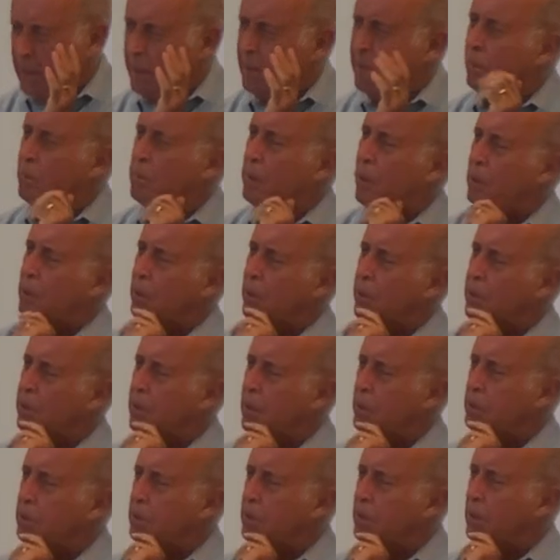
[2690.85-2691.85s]
I don't know about
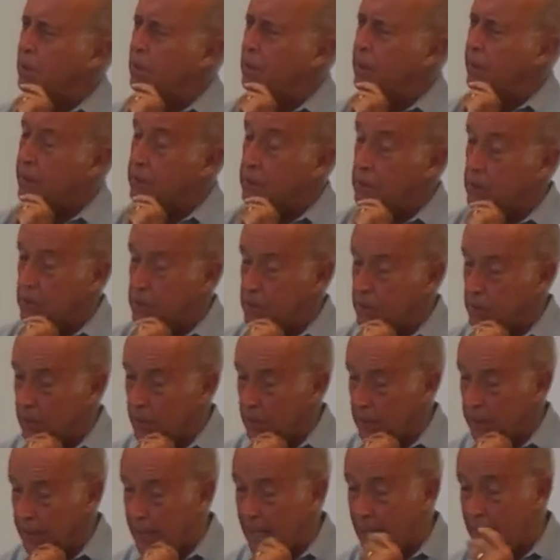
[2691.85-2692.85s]
workshops, lectures
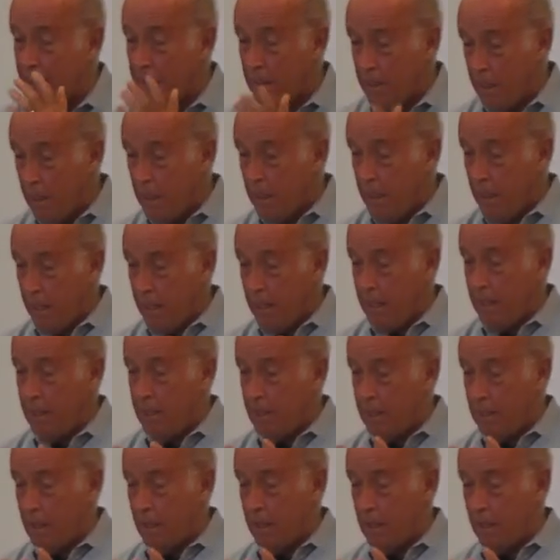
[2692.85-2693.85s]
certainly. And
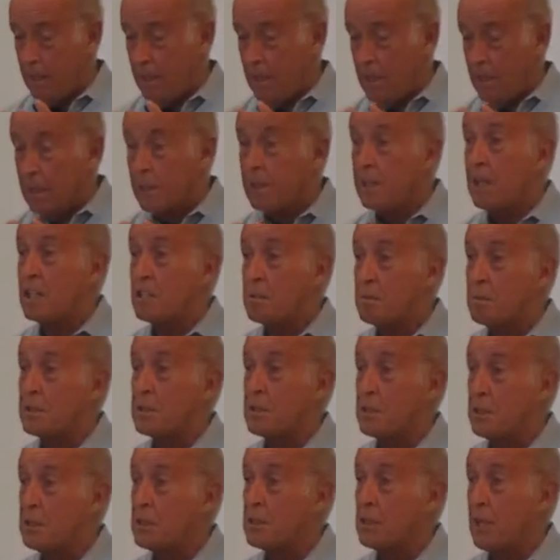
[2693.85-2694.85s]
in uh,
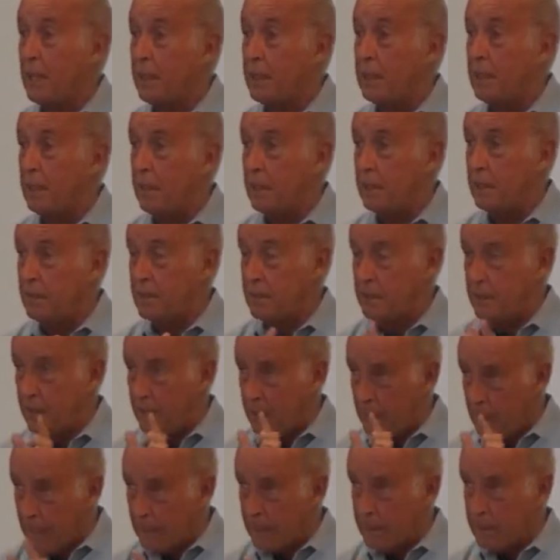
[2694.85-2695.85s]
Cosmos and Psyche is an
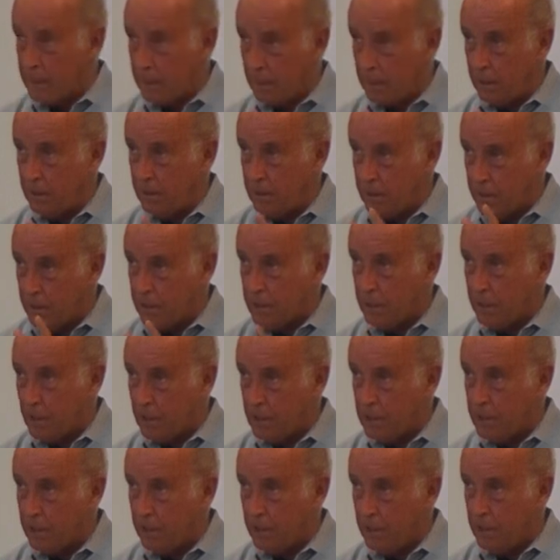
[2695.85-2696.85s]
excellent
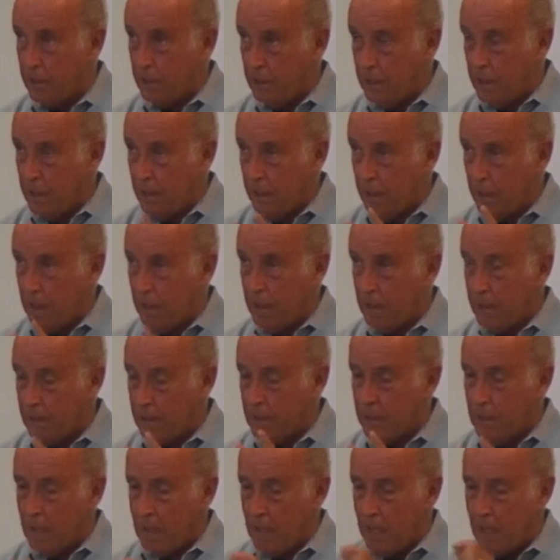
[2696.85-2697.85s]
discussion
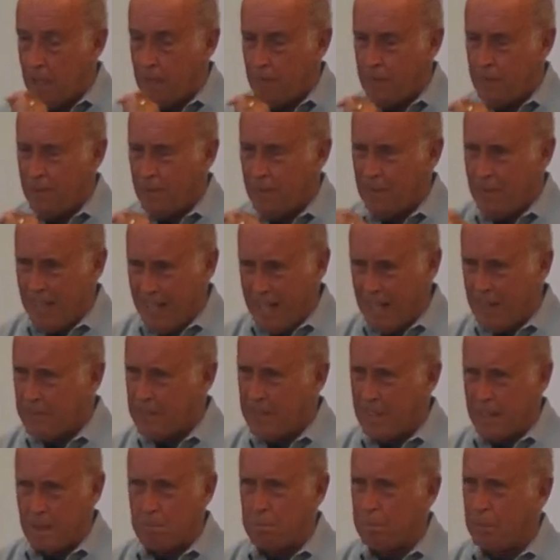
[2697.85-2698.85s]
on, if you don't
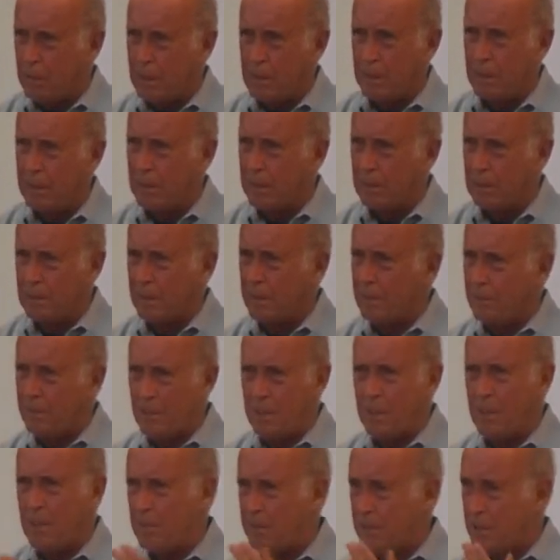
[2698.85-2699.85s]
have that book, you
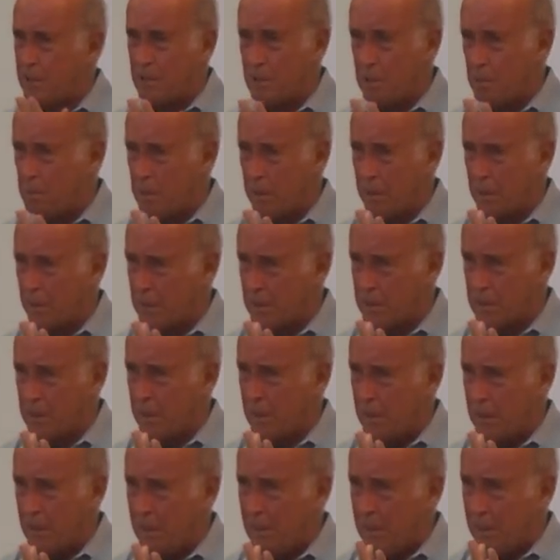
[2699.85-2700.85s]
don't have his two books,
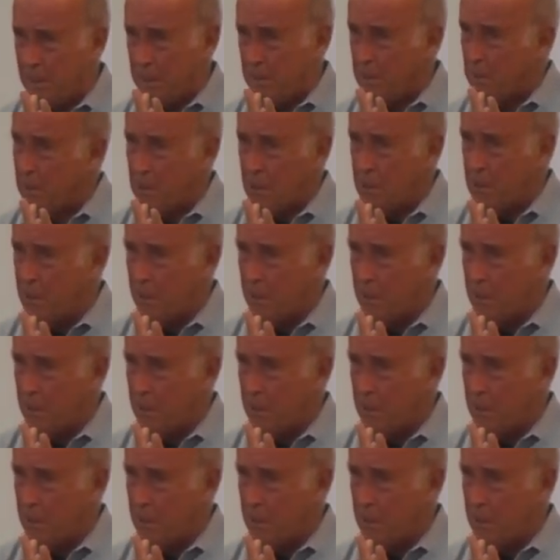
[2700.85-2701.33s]
you really